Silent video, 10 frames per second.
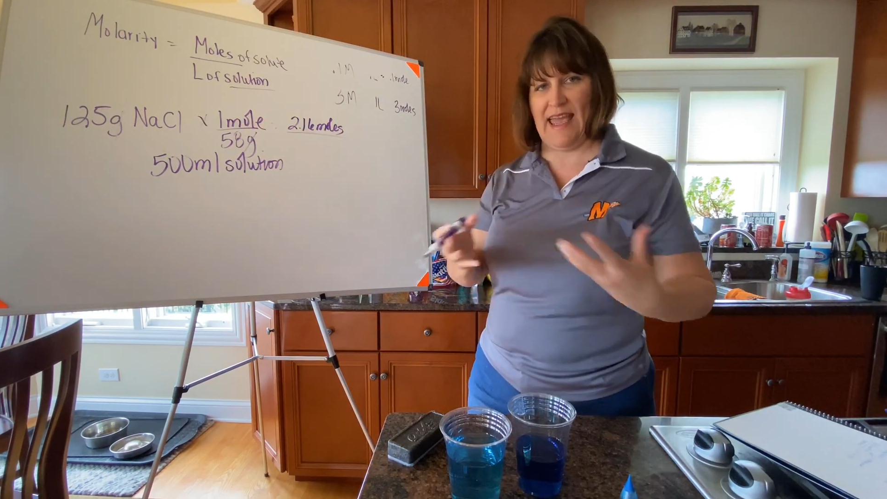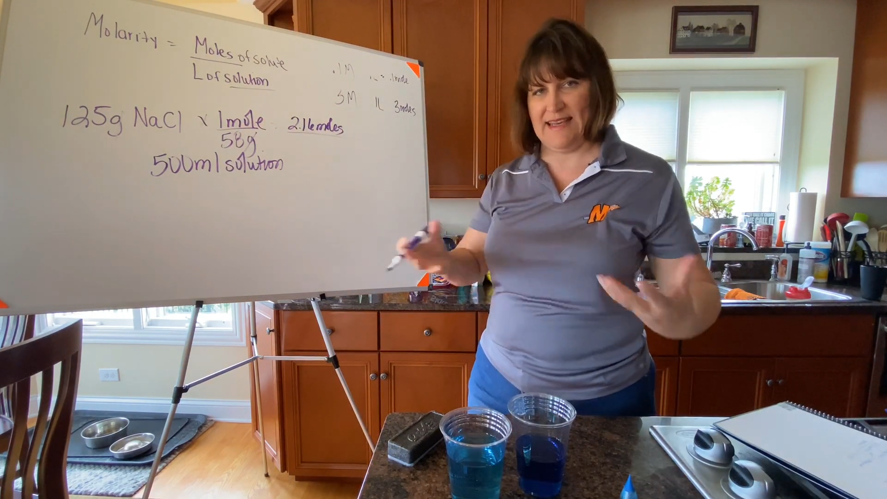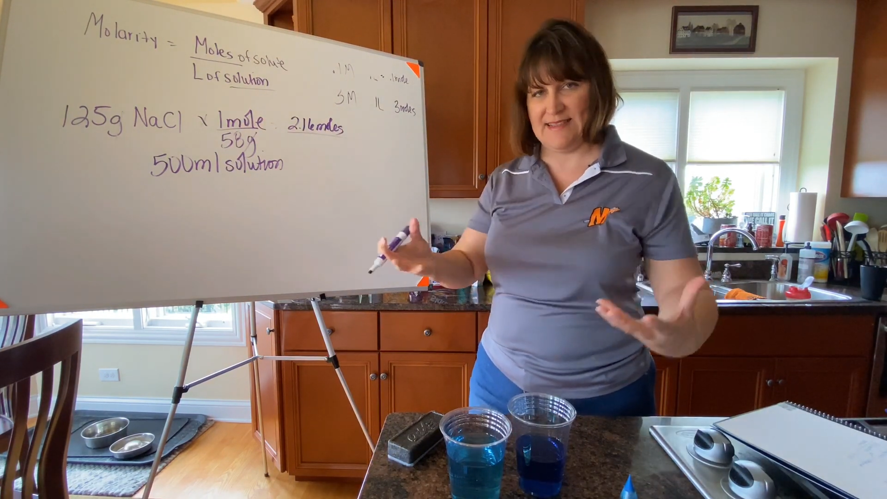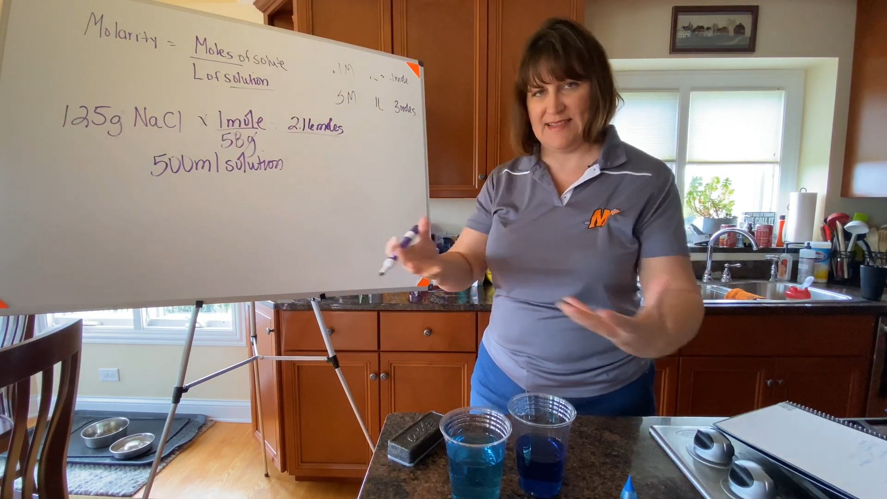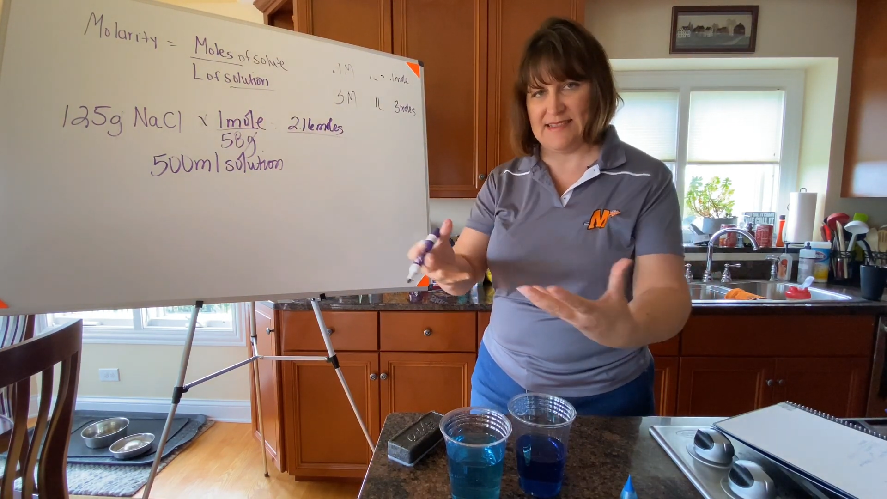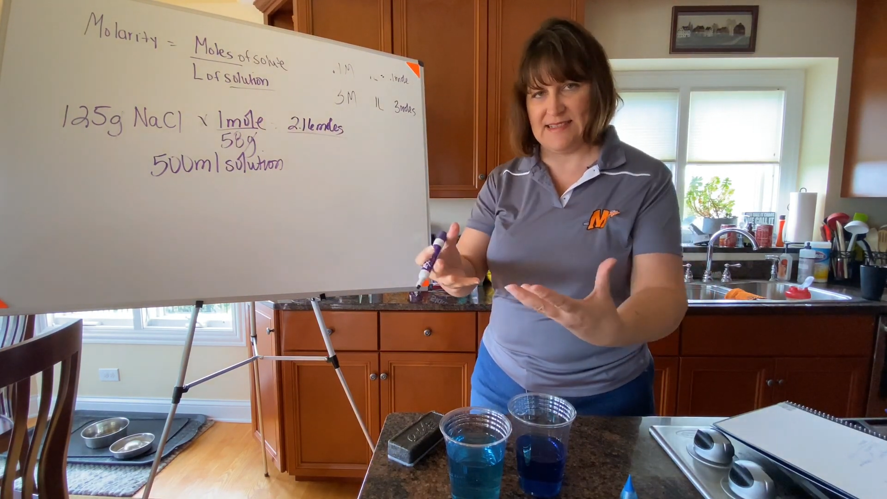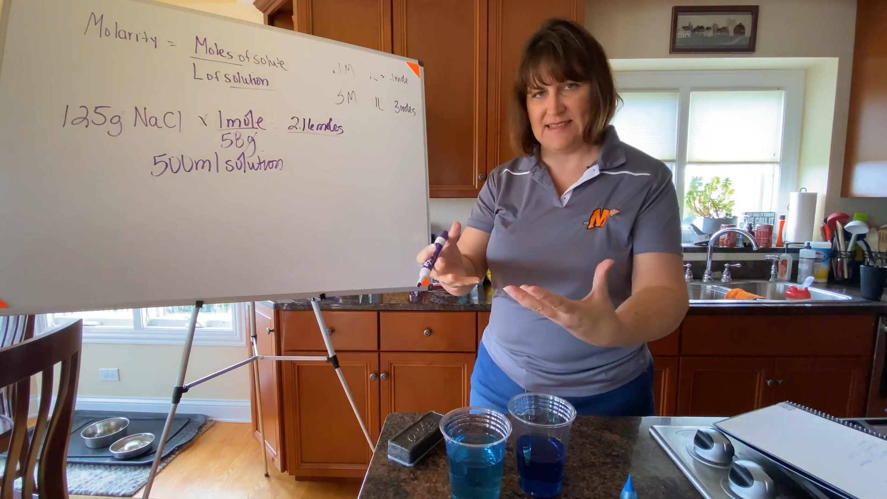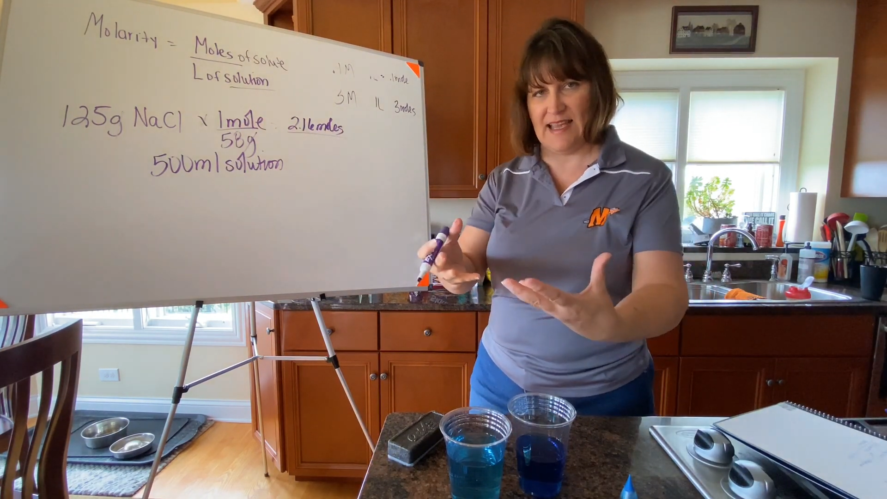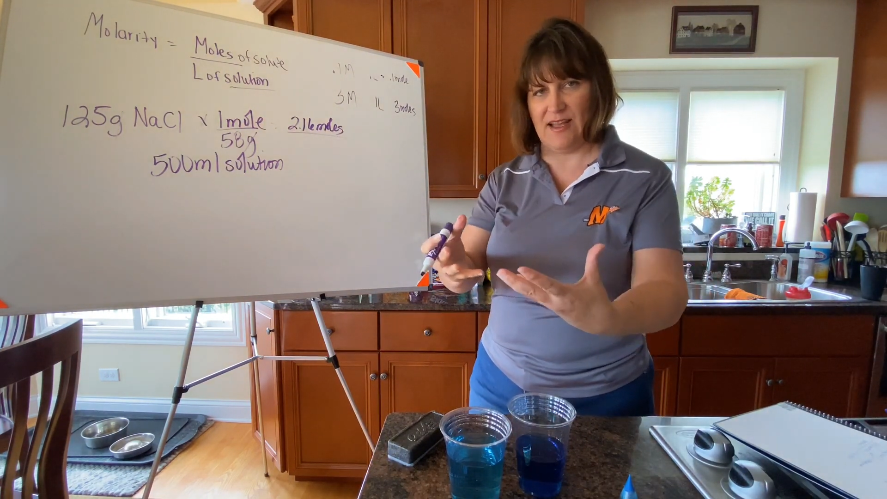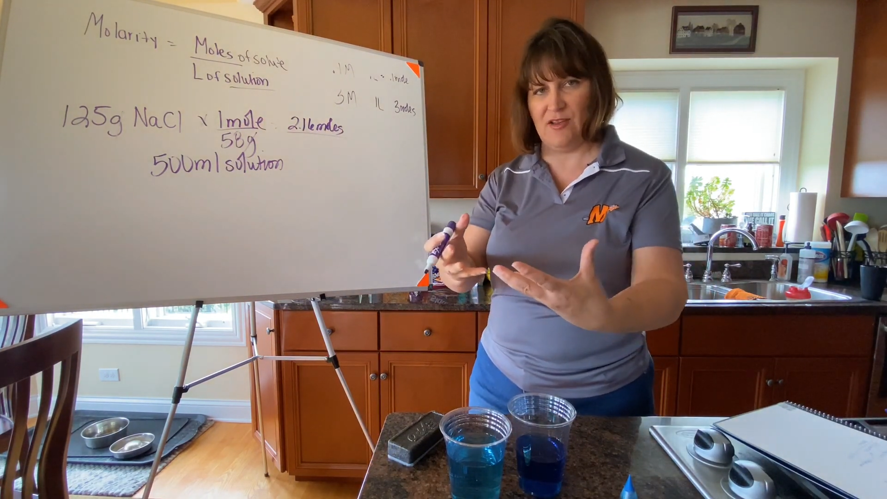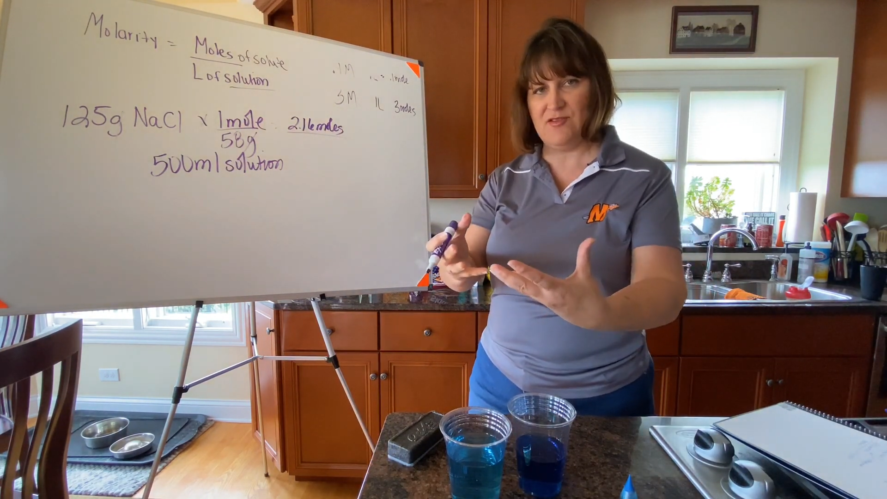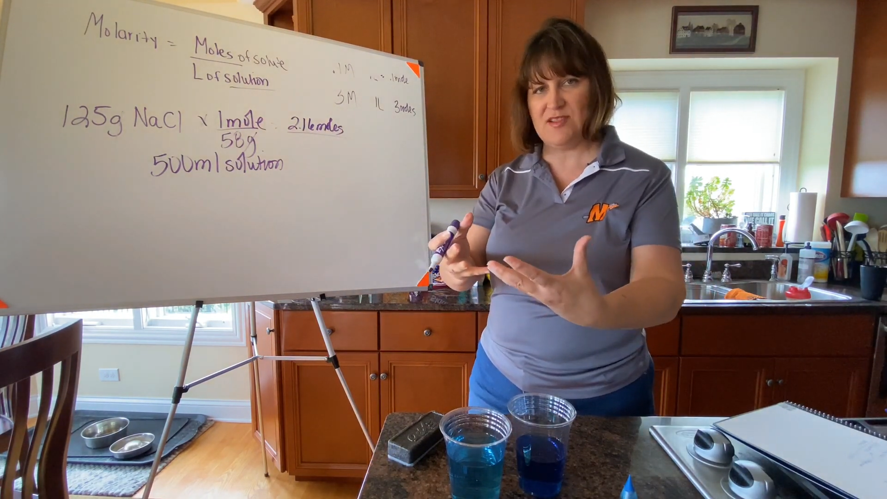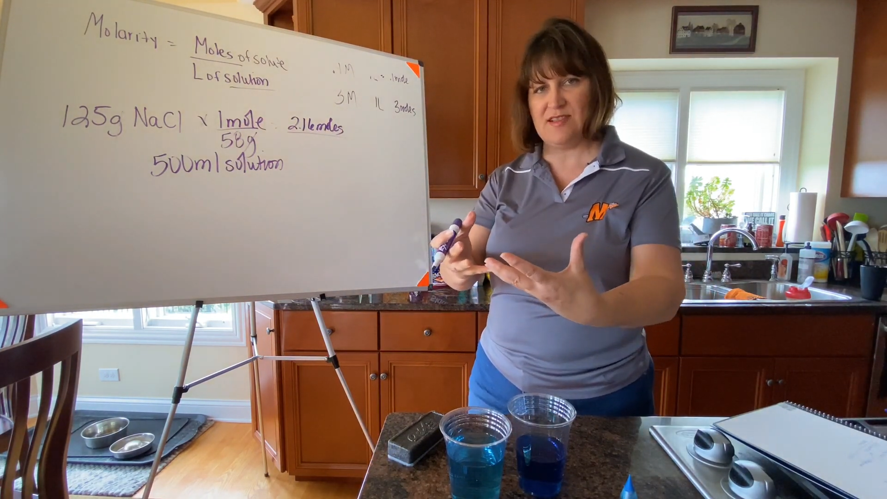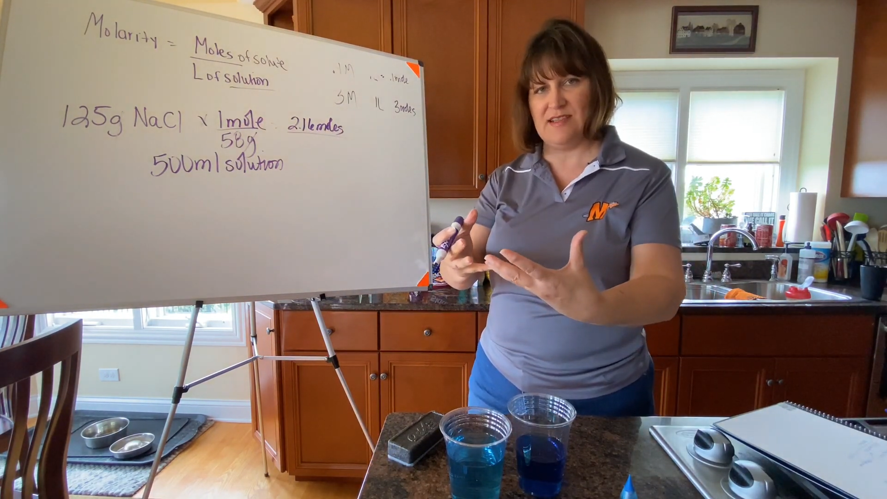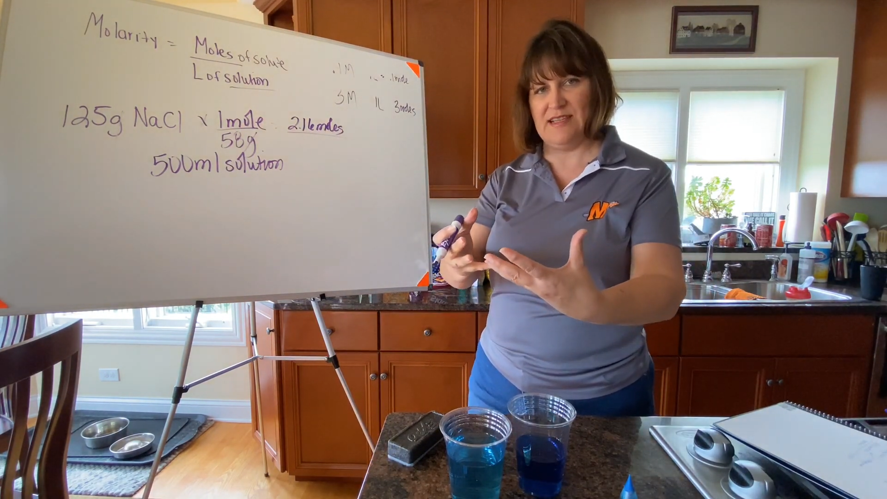as it
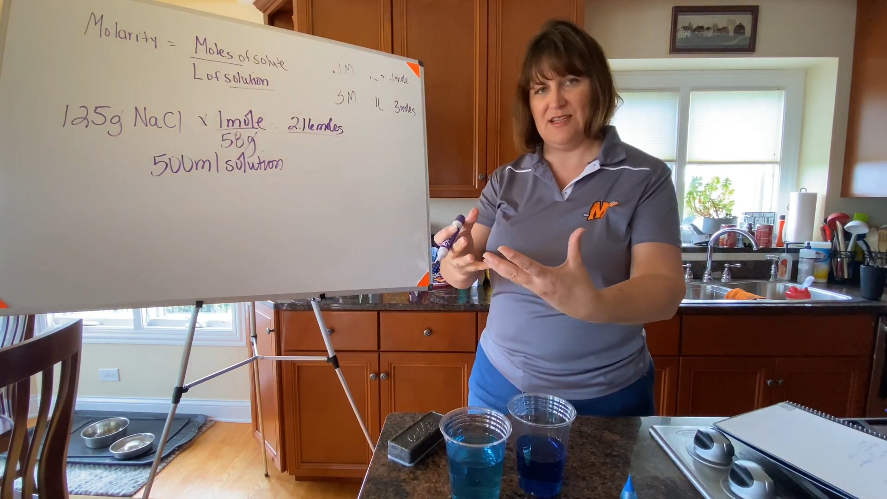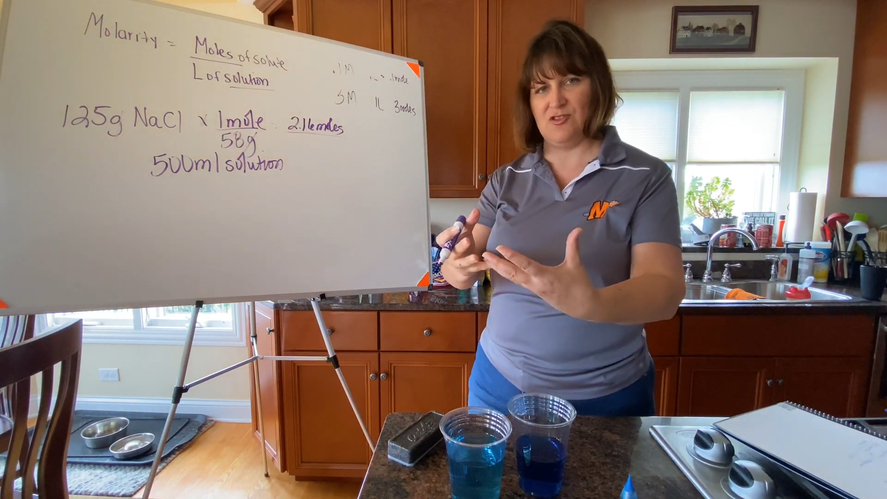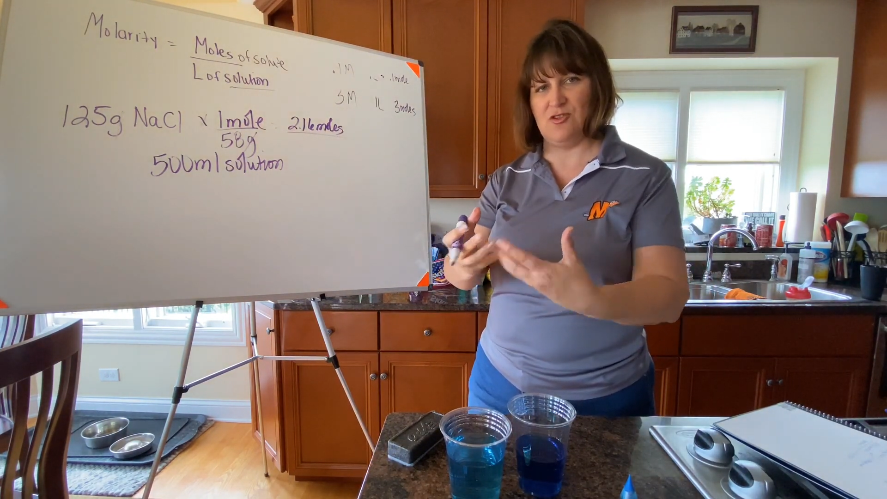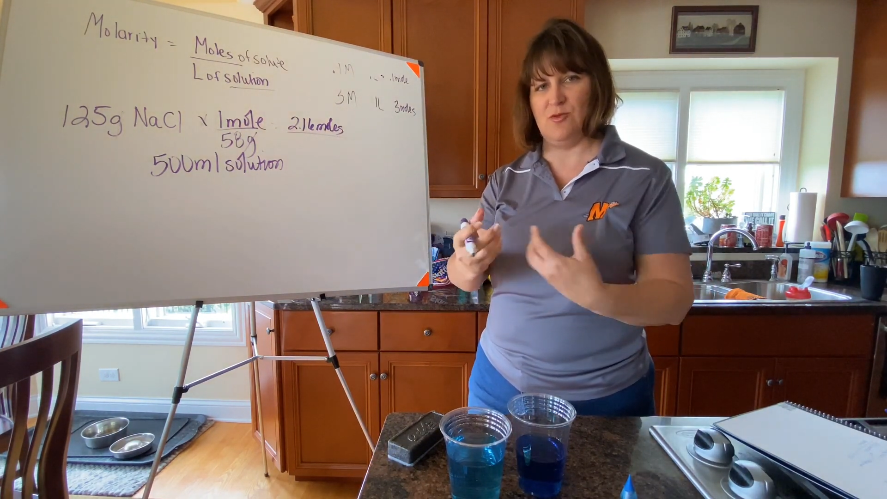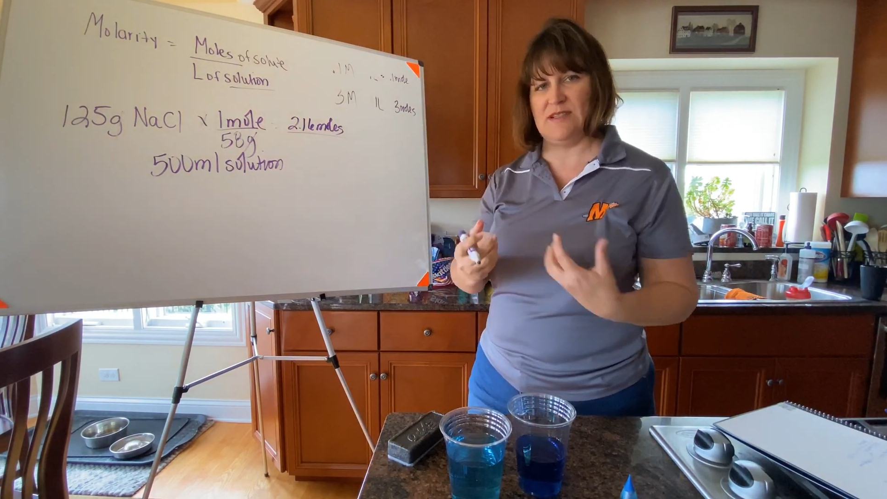dissolves into